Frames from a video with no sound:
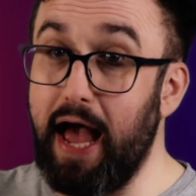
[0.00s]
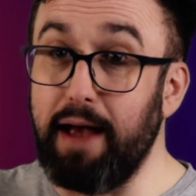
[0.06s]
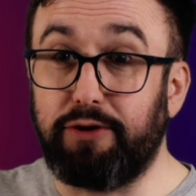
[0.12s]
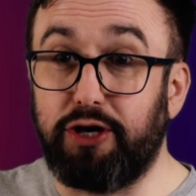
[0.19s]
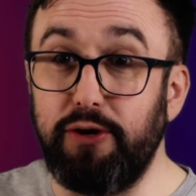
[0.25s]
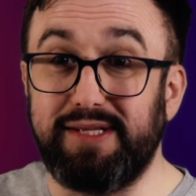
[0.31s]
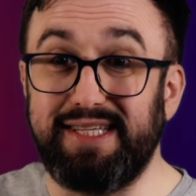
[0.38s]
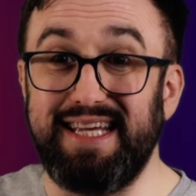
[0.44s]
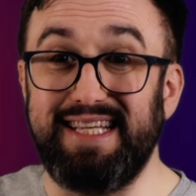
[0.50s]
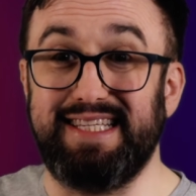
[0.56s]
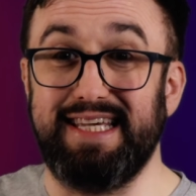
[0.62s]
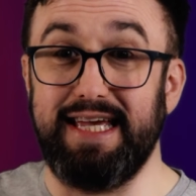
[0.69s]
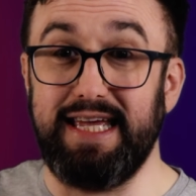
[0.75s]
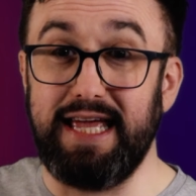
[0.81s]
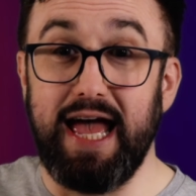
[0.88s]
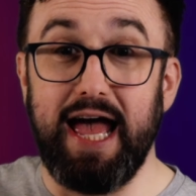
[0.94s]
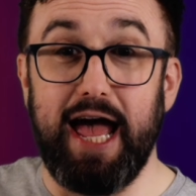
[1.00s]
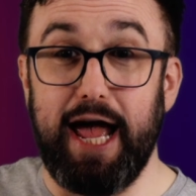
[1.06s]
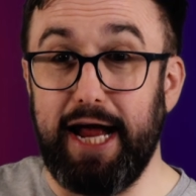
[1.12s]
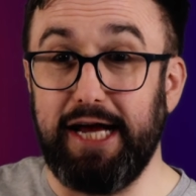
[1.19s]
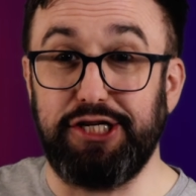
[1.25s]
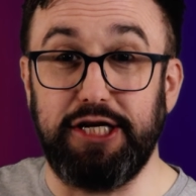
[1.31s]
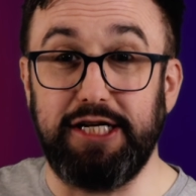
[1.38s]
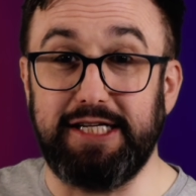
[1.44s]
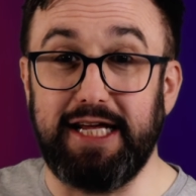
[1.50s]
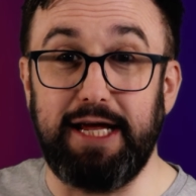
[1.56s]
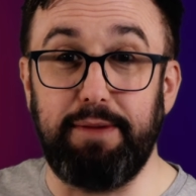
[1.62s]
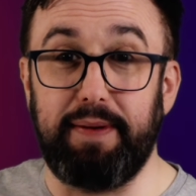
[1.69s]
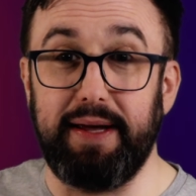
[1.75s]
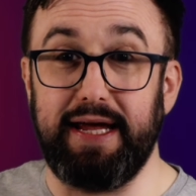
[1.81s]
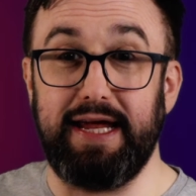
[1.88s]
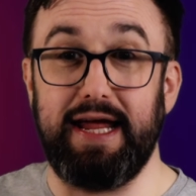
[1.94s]
MQTT,
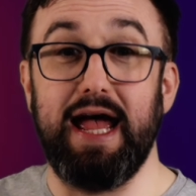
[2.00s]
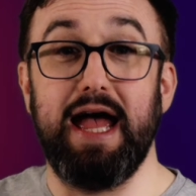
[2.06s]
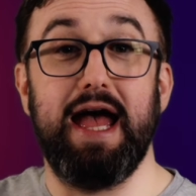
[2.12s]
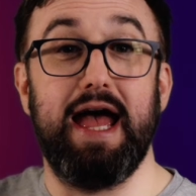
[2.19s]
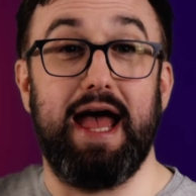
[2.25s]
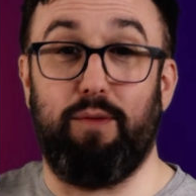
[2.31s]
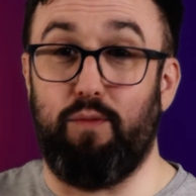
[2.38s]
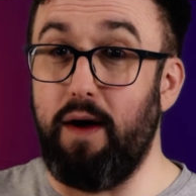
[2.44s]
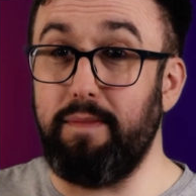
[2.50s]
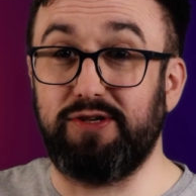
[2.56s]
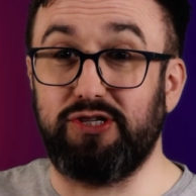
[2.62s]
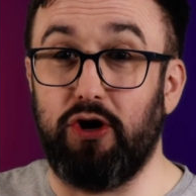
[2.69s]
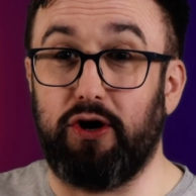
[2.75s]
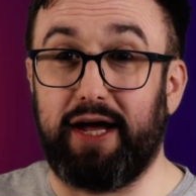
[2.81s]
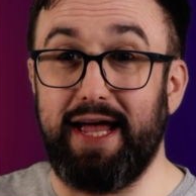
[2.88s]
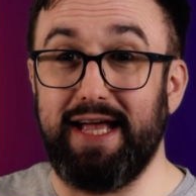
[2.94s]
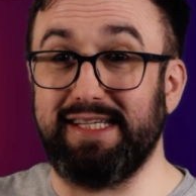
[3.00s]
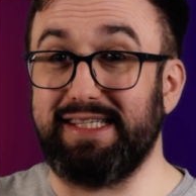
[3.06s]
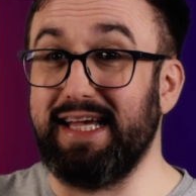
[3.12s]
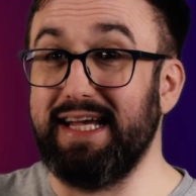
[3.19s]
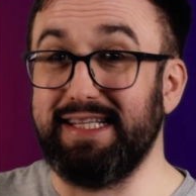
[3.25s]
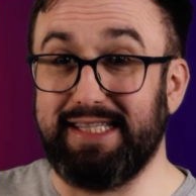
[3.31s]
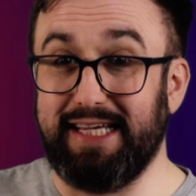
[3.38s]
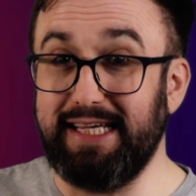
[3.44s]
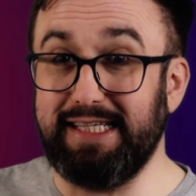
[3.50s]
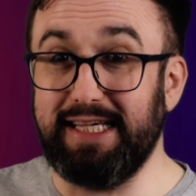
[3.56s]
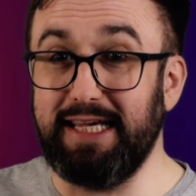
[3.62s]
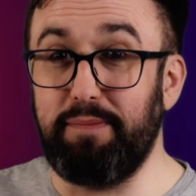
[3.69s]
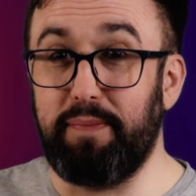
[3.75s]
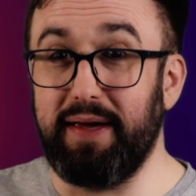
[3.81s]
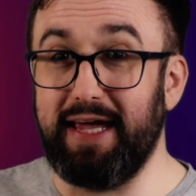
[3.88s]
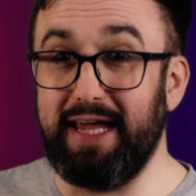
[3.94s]
HTTP, WebSockets,
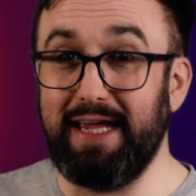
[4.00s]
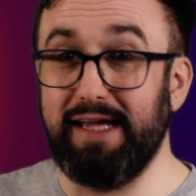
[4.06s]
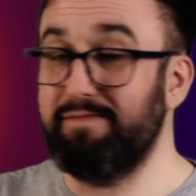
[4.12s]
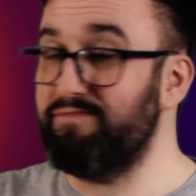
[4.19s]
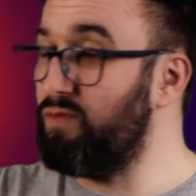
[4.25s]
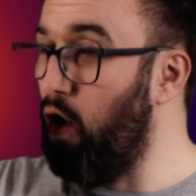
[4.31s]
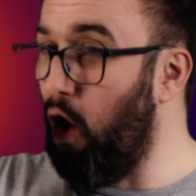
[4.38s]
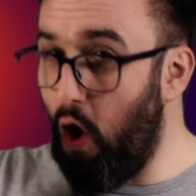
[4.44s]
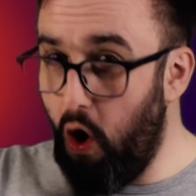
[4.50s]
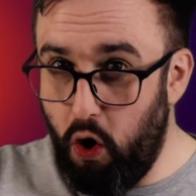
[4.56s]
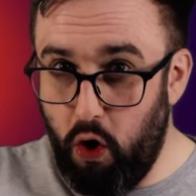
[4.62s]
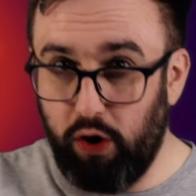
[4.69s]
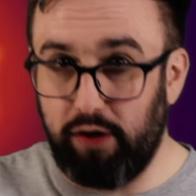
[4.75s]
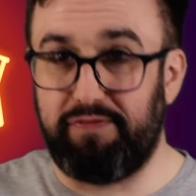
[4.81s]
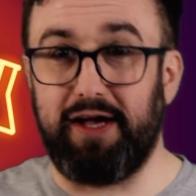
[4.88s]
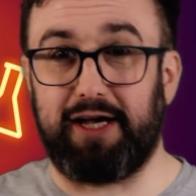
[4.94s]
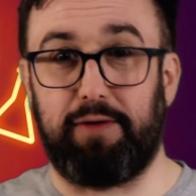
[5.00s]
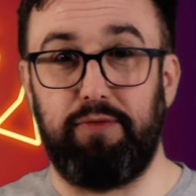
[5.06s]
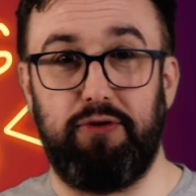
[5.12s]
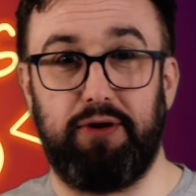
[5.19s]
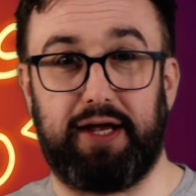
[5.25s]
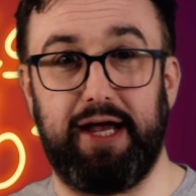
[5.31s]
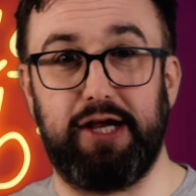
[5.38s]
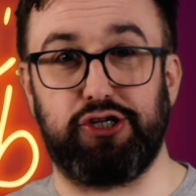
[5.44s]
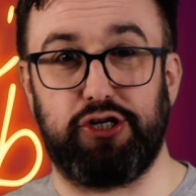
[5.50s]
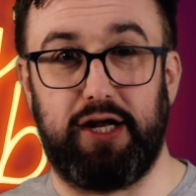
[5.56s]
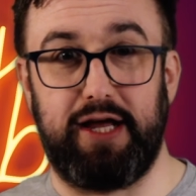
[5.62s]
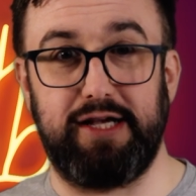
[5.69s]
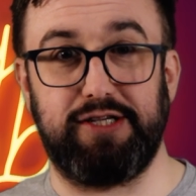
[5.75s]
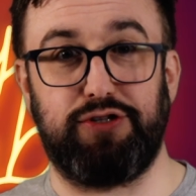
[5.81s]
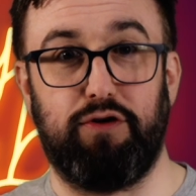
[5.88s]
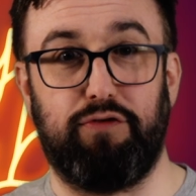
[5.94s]
TCP, all of that communication
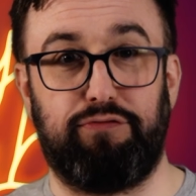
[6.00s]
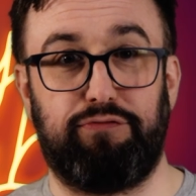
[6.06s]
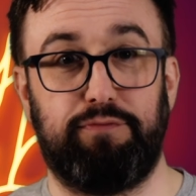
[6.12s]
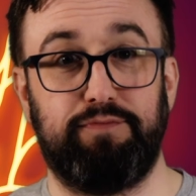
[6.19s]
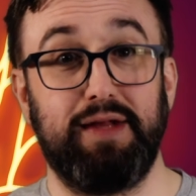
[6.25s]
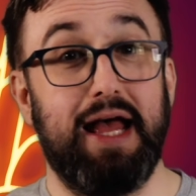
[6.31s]
layer stuff.